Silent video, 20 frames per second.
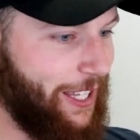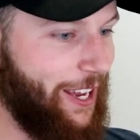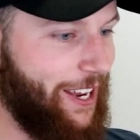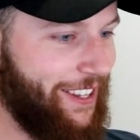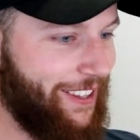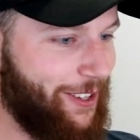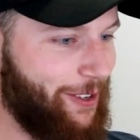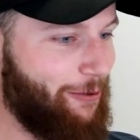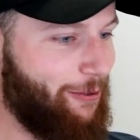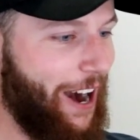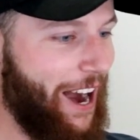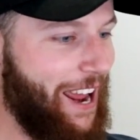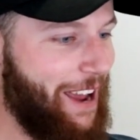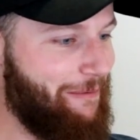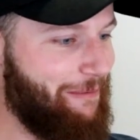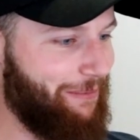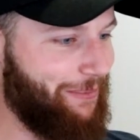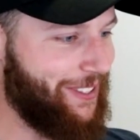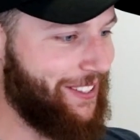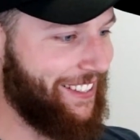the
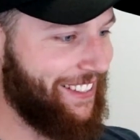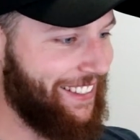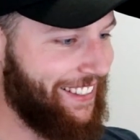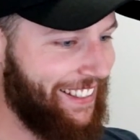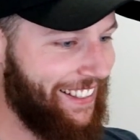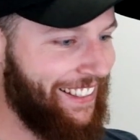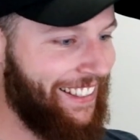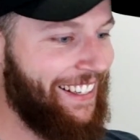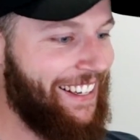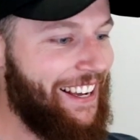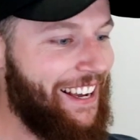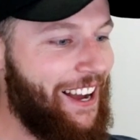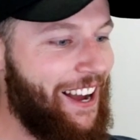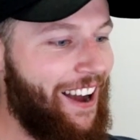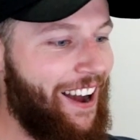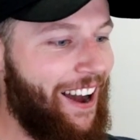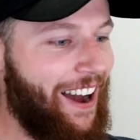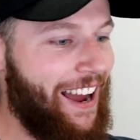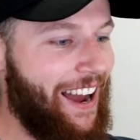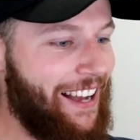Rams.
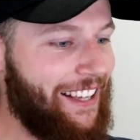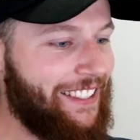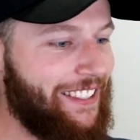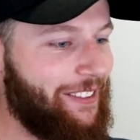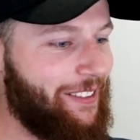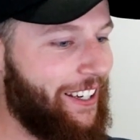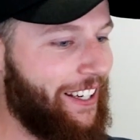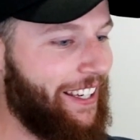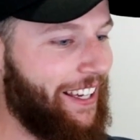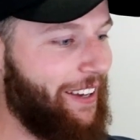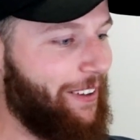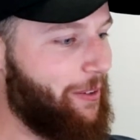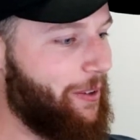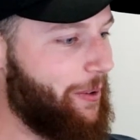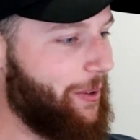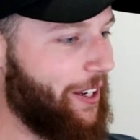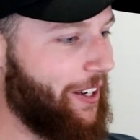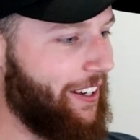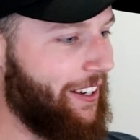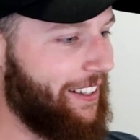I asked okay,
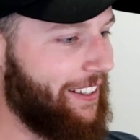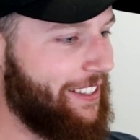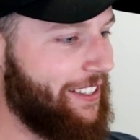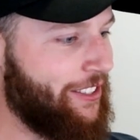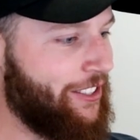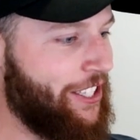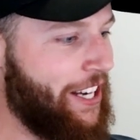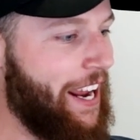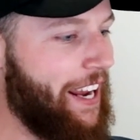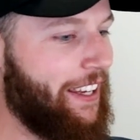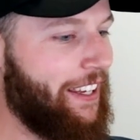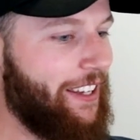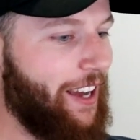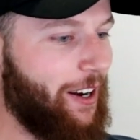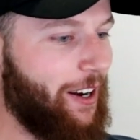what do we got? Jack